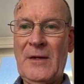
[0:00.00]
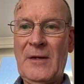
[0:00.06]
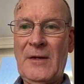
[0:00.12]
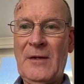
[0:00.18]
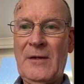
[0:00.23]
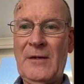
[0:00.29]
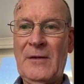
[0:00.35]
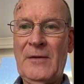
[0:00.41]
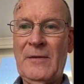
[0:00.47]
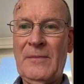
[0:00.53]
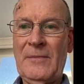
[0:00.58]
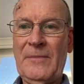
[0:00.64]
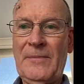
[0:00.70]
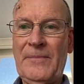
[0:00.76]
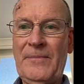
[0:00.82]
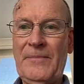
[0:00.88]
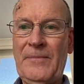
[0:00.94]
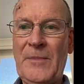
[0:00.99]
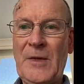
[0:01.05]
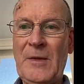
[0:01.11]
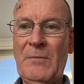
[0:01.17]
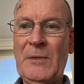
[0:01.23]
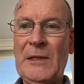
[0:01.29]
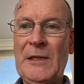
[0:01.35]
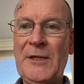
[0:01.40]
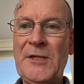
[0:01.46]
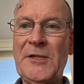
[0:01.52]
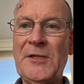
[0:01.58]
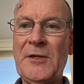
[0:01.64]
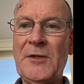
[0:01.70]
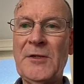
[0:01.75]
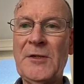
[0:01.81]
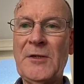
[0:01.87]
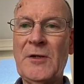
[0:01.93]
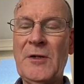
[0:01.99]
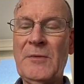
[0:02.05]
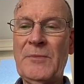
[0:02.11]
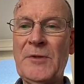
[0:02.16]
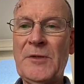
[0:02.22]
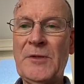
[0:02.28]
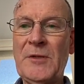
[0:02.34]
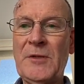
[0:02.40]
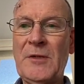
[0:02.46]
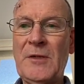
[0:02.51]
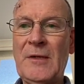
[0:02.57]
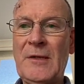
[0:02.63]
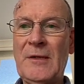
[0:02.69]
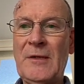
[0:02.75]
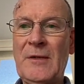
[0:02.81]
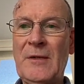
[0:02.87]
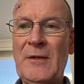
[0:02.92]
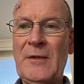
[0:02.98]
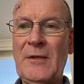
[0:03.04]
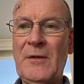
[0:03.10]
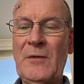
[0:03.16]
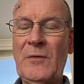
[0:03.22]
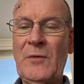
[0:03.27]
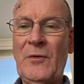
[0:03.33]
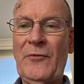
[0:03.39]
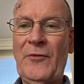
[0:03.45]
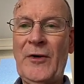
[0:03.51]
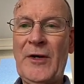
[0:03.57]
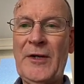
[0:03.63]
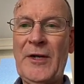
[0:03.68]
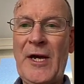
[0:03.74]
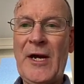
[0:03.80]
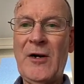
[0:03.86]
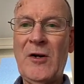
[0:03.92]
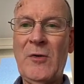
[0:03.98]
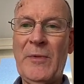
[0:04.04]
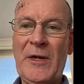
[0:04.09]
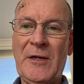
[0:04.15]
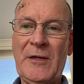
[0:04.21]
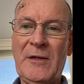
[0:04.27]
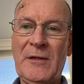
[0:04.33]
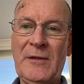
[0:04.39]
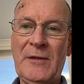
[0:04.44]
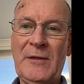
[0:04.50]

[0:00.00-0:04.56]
Middle Eastern scripts, we'll find Arabic